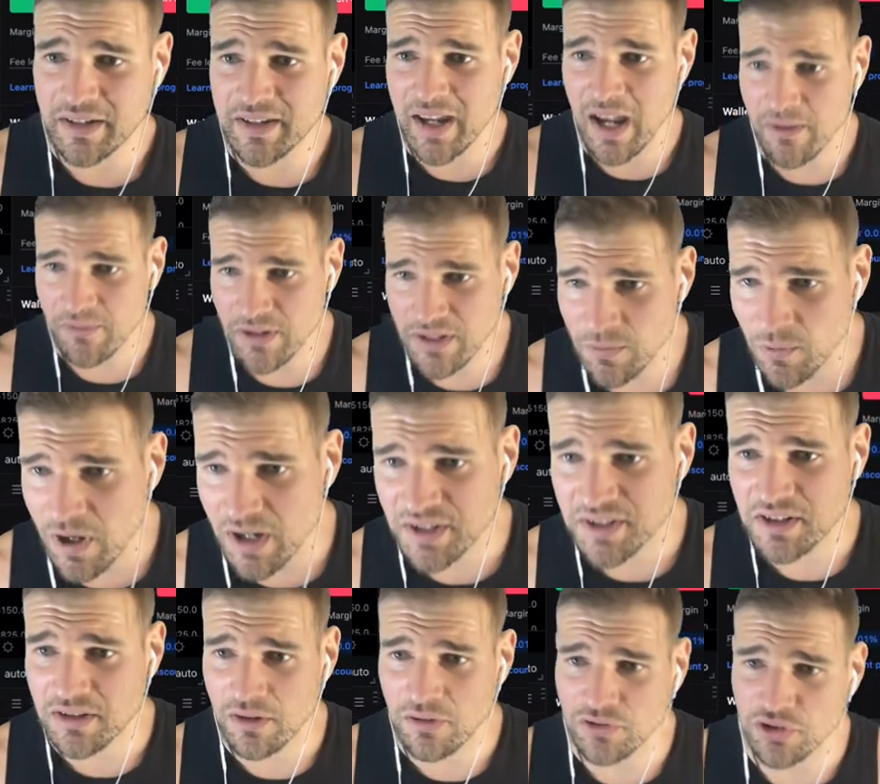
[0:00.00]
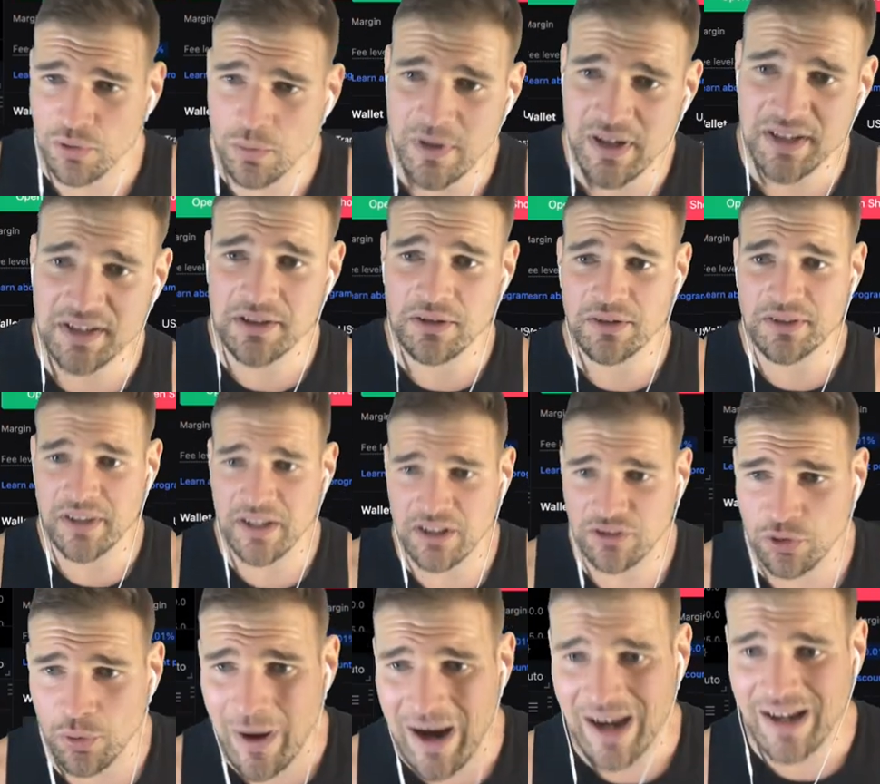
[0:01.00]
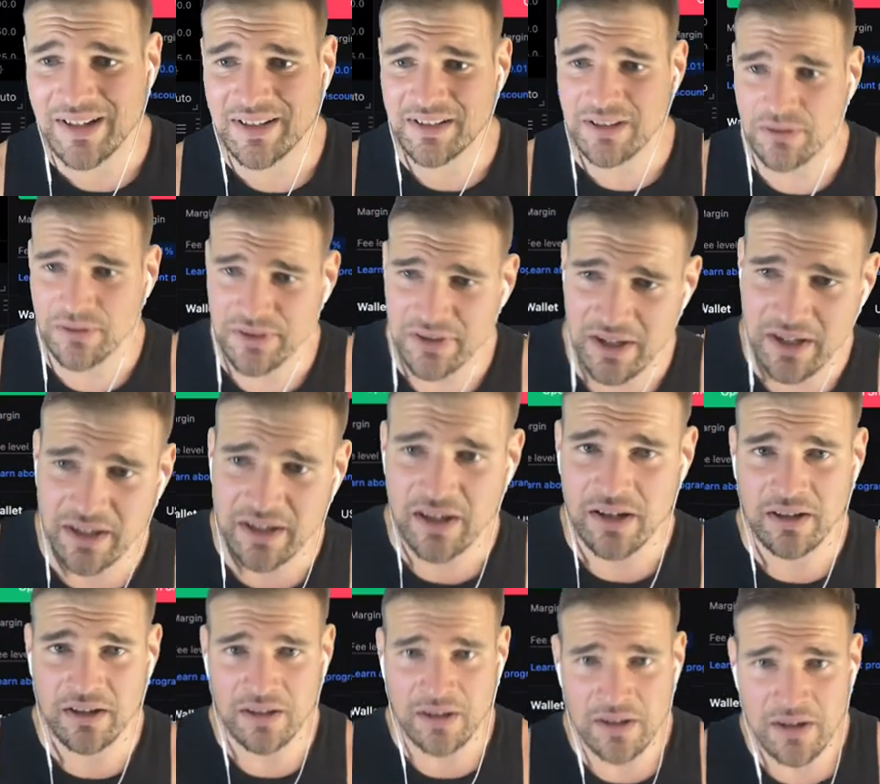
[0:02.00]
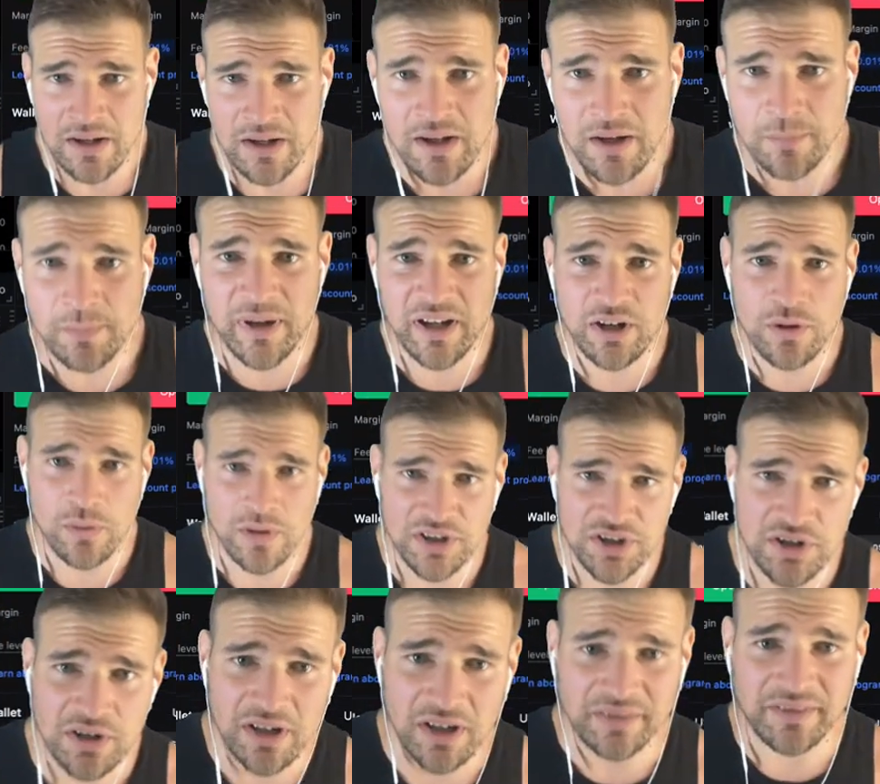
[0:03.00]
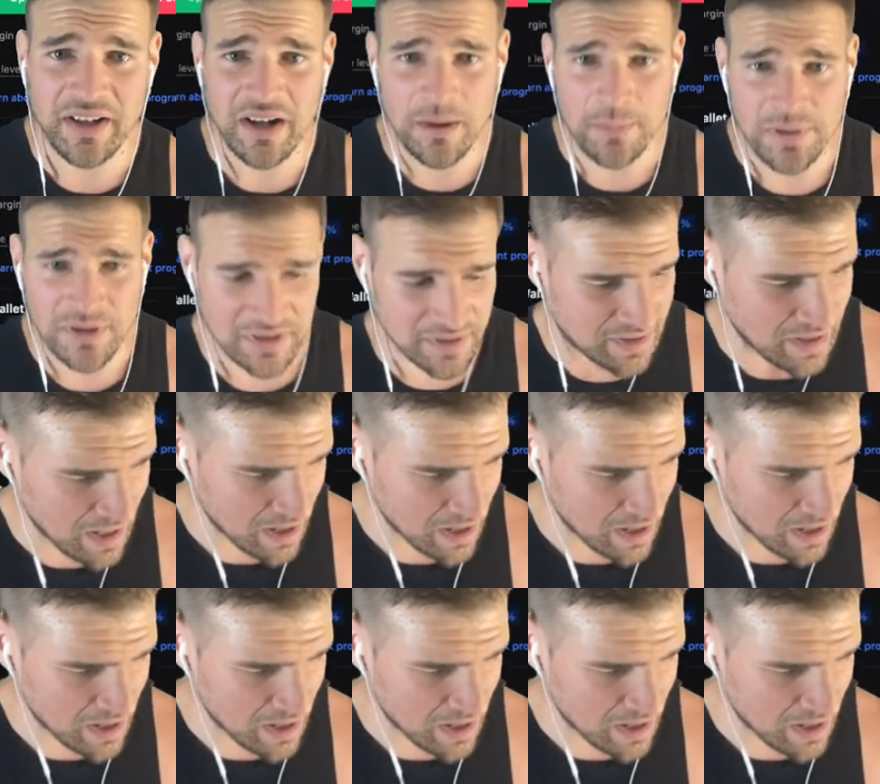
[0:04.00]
Kevin wants to know, do I still think Bitcoin's gonna dump